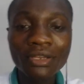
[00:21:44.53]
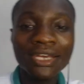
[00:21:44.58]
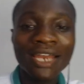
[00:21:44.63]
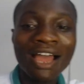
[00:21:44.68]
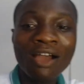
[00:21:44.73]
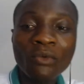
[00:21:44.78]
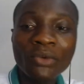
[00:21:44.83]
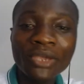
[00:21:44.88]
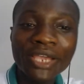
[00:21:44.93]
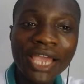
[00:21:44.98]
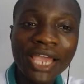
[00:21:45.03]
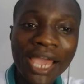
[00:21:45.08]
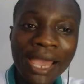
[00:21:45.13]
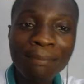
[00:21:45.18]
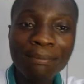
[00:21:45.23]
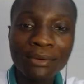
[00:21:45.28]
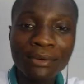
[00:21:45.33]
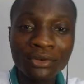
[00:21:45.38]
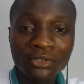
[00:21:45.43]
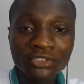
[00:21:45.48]
that will
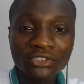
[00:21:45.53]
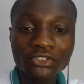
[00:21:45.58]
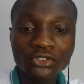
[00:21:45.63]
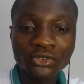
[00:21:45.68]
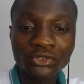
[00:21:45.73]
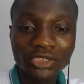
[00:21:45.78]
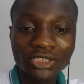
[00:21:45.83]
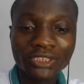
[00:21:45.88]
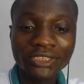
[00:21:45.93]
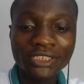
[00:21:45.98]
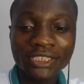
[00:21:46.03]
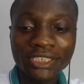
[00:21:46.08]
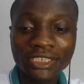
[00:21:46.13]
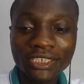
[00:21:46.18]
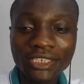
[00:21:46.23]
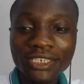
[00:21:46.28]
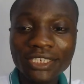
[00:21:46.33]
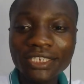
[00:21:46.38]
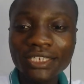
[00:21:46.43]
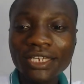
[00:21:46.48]
help us to
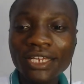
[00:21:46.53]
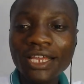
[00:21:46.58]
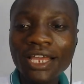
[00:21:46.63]
see